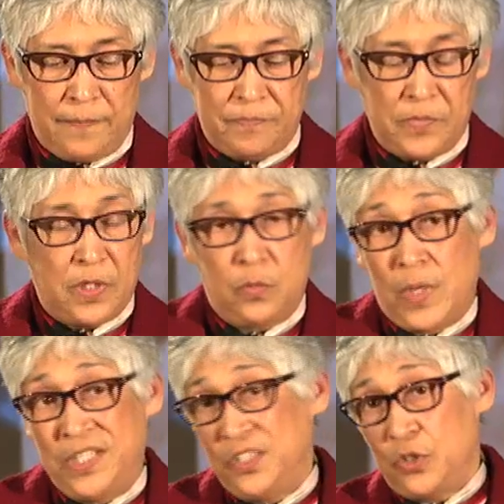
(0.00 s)
not
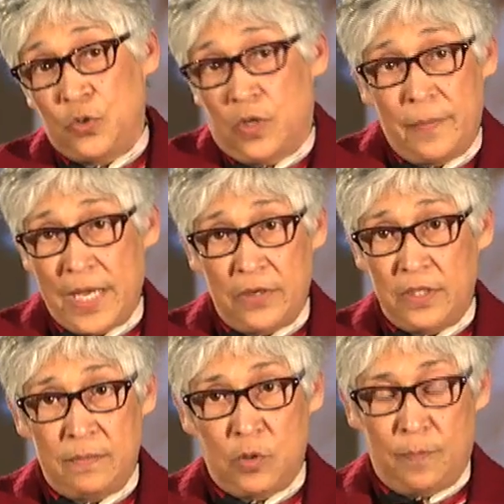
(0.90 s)
wanting to talk about
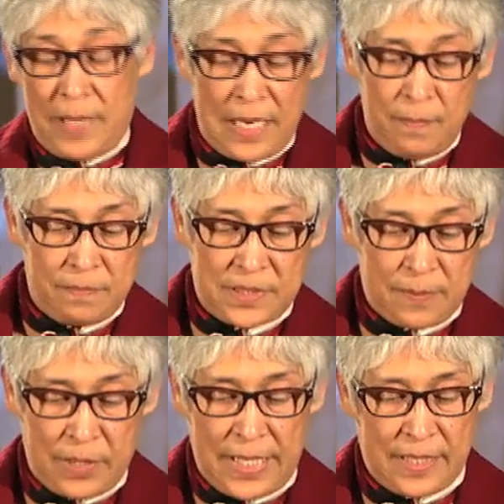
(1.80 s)
it, or blame
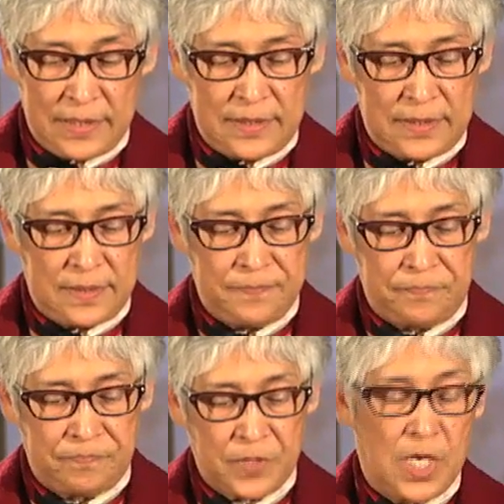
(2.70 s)
somebody else,
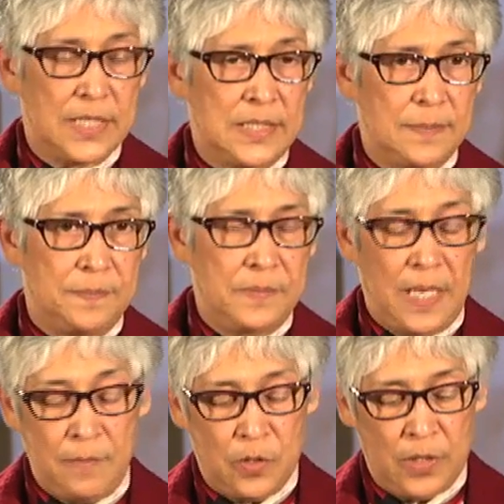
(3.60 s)
gossip,
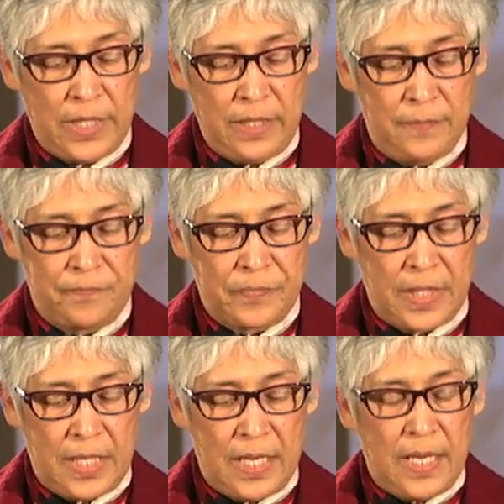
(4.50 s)
name-calling.
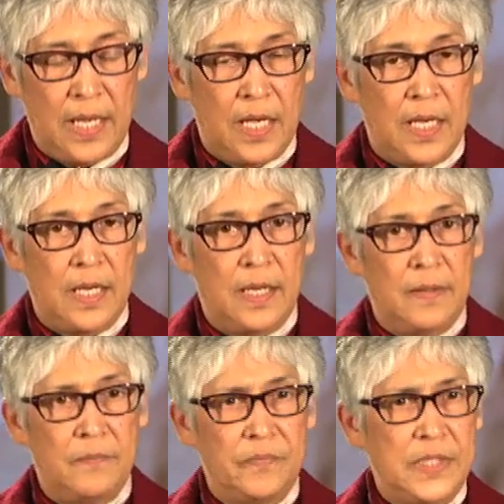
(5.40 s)

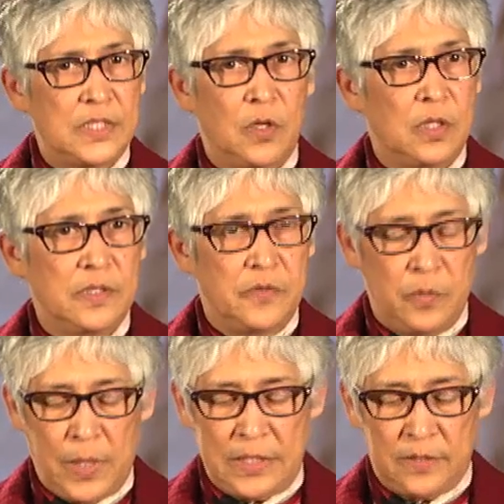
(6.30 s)
These are all
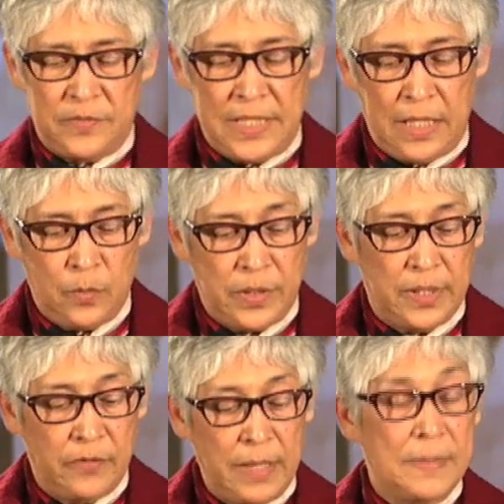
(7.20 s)
different ways of dealing with
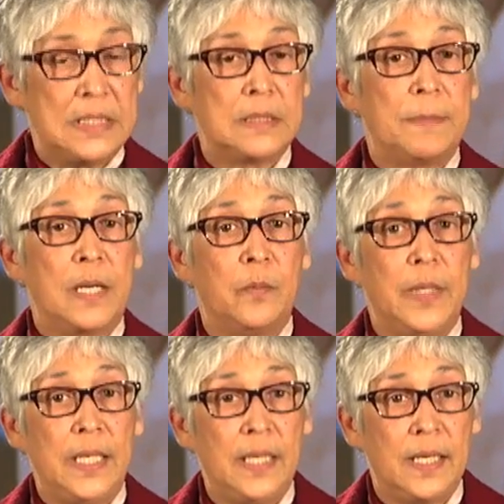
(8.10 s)
agreements, but
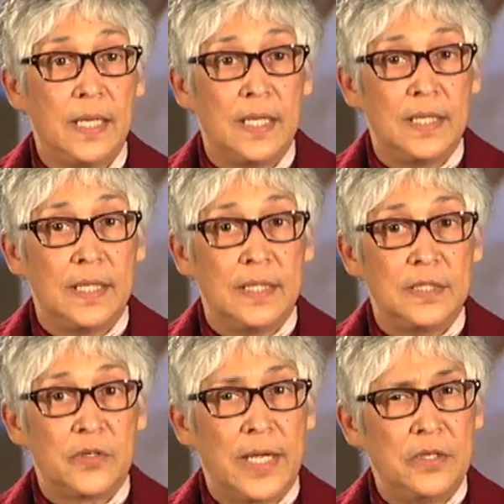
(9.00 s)
we
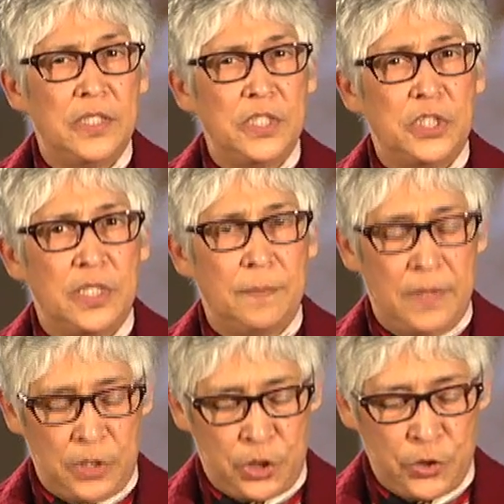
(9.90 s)
try to teach them
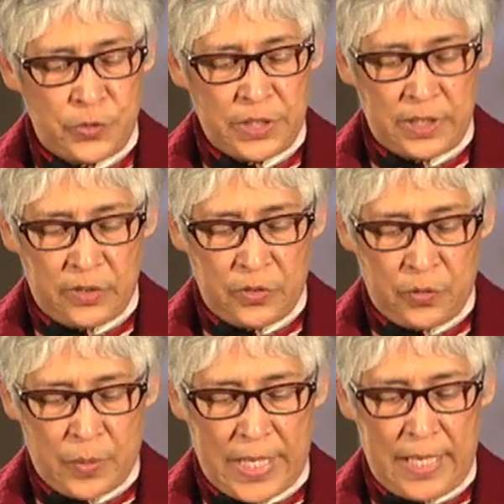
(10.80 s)
that choosing the
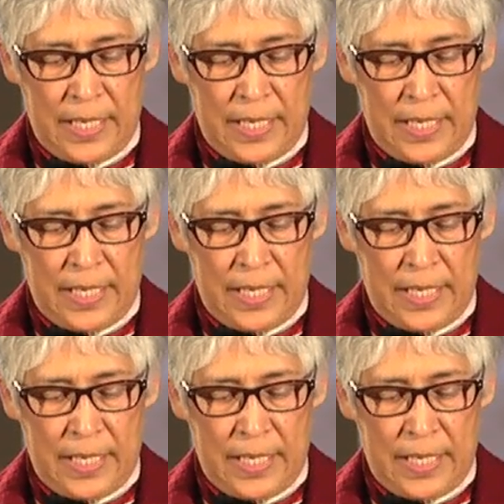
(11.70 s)
good way